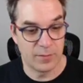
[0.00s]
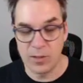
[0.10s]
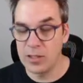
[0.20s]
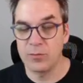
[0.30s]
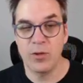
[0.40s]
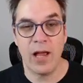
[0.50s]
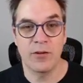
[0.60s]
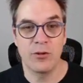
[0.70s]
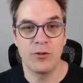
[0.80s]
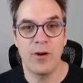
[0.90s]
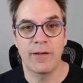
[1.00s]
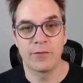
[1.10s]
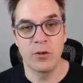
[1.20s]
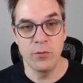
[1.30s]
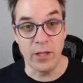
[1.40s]
well, yeah, you
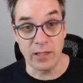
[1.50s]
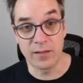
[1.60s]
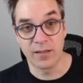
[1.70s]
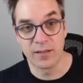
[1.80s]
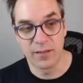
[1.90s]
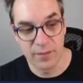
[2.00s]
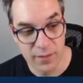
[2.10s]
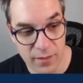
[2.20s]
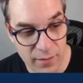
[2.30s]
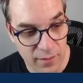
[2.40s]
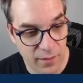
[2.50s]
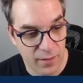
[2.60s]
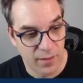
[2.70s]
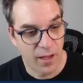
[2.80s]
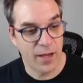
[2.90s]
have 2 weeks.
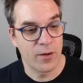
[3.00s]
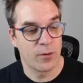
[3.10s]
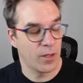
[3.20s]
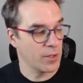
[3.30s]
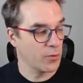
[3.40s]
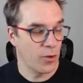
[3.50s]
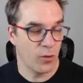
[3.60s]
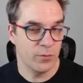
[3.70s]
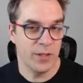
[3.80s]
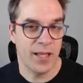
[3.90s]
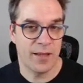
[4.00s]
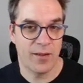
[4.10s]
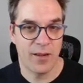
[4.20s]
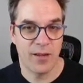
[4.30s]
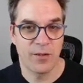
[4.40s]
I know you told me that
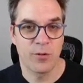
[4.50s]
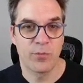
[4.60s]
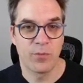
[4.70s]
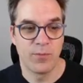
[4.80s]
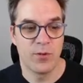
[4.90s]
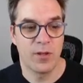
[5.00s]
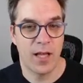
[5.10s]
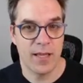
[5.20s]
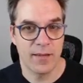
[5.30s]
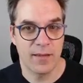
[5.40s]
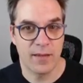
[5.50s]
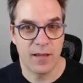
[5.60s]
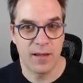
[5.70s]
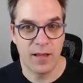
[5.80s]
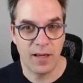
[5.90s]
you liked it
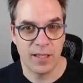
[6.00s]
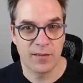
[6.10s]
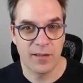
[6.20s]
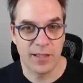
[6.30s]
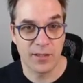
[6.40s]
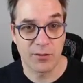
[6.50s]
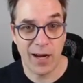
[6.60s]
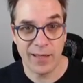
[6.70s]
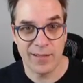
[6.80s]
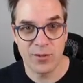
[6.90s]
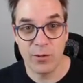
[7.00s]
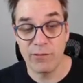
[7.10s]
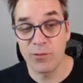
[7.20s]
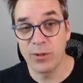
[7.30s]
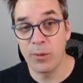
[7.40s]
a lot, Git Kraken. So
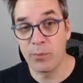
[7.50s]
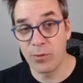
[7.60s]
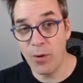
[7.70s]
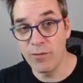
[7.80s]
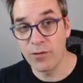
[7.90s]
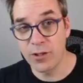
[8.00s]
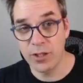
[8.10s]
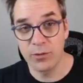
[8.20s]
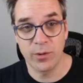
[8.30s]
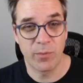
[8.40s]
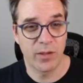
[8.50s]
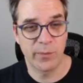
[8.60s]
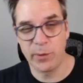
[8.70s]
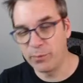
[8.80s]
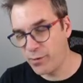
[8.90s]
if you want the pro version with
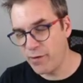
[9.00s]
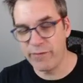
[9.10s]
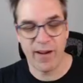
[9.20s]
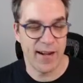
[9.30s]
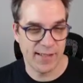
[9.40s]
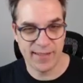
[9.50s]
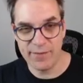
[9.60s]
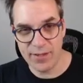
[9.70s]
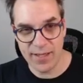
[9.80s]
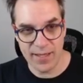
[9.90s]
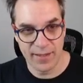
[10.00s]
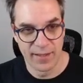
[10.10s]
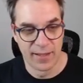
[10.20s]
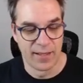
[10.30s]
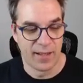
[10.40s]
multiple profiles and everything,
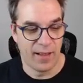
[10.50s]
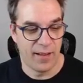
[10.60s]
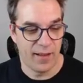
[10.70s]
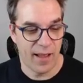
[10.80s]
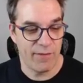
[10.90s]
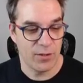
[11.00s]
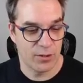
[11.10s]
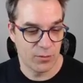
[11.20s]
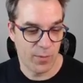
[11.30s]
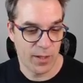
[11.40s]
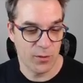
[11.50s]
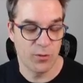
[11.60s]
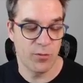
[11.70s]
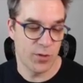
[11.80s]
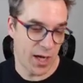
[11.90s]
have a look to my
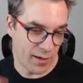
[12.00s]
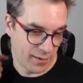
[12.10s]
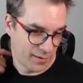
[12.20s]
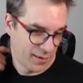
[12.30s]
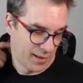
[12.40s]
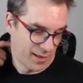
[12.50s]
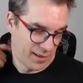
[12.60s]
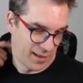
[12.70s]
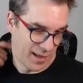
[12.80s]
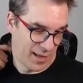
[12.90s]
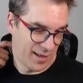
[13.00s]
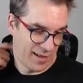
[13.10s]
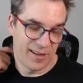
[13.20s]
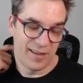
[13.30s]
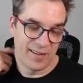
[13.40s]
YouTube channel,
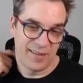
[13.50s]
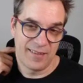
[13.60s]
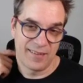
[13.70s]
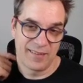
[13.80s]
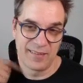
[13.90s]
and